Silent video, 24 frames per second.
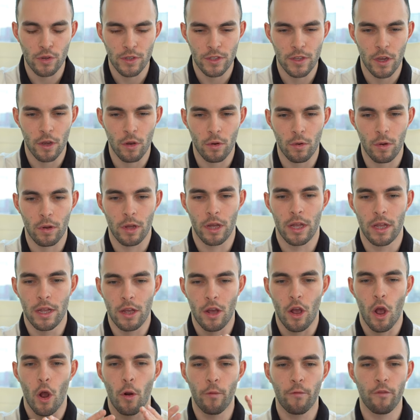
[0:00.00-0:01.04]
So
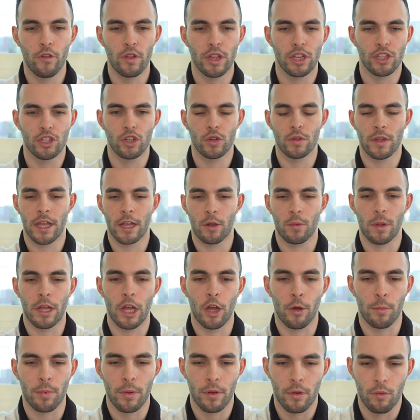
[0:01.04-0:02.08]
Hopefully June Lake will
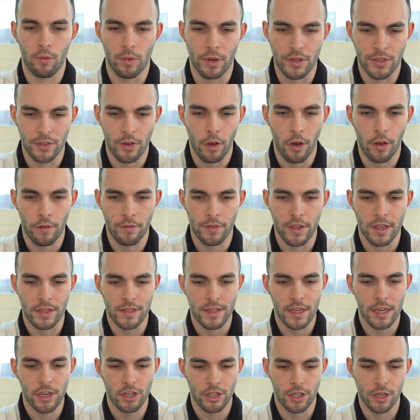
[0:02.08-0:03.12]
help resolve
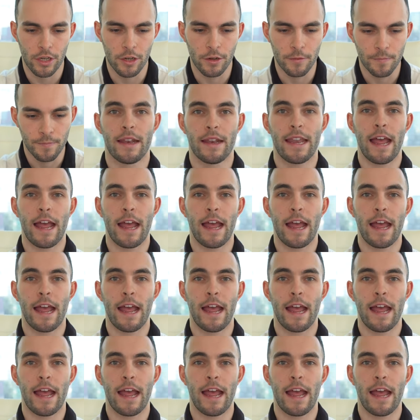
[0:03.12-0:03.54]
this issue.